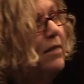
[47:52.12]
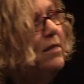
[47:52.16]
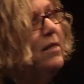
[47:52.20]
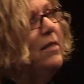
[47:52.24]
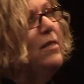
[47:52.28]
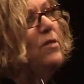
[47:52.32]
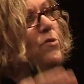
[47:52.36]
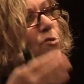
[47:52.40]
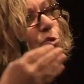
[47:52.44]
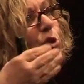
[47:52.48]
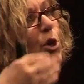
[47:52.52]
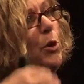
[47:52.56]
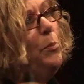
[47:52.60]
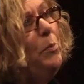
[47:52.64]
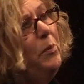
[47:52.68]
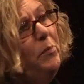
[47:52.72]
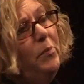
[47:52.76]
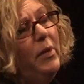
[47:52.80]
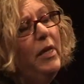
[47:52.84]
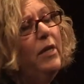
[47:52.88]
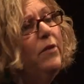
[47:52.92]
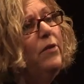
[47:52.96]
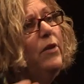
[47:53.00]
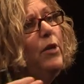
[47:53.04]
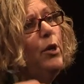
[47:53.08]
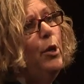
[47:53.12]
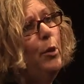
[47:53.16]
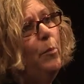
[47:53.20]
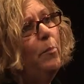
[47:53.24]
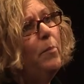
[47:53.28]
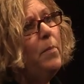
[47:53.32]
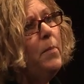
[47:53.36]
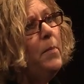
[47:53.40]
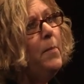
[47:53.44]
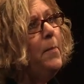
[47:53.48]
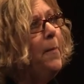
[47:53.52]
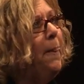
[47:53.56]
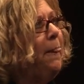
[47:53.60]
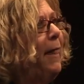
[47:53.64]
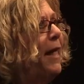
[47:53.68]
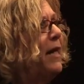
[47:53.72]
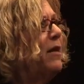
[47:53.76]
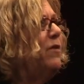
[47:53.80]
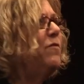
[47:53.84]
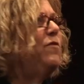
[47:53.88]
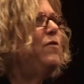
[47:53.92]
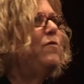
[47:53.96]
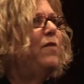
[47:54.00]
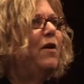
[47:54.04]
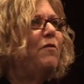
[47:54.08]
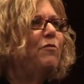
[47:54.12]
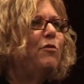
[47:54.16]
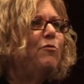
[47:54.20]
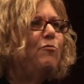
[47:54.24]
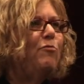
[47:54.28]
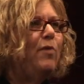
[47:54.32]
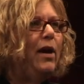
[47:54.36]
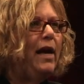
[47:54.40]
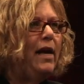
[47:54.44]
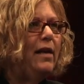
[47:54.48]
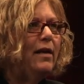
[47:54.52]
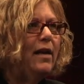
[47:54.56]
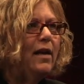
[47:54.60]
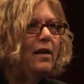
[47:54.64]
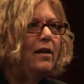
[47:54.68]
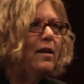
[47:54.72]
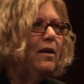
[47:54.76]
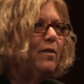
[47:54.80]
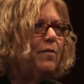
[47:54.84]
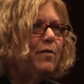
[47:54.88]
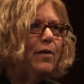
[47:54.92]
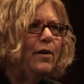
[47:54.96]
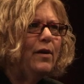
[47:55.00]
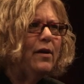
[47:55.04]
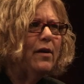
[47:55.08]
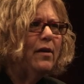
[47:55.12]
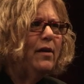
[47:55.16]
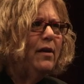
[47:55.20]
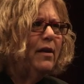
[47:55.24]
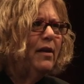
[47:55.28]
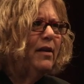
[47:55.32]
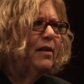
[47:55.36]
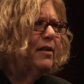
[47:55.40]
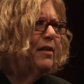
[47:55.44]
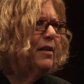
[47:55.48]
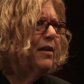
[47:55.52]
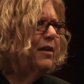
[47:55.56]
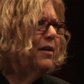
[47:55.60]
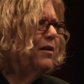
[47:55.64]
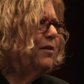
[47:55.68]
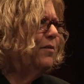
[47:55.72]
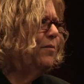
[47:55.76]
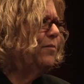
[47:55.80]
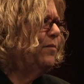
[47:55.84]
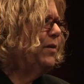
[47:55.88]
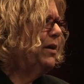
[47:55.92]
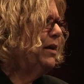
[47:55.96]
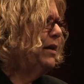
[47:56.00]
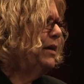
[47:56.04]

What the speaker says: into this dopamine loop. And if you've ever read any of the